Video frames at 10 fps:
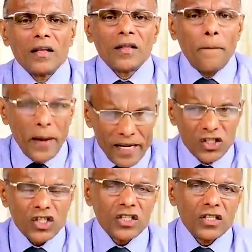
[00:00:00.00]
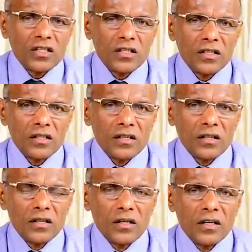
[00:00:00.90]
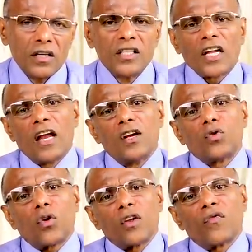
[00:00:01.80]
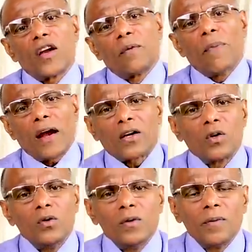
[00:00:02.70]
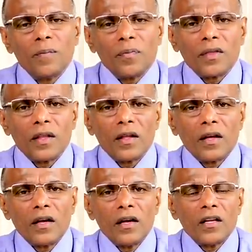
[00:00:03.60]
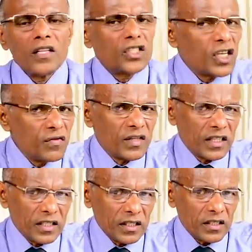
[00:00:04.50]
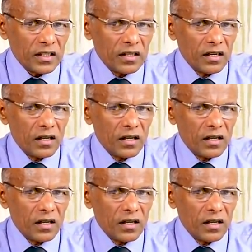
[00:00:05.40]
the bench decided to refer it back to the Chief Justice.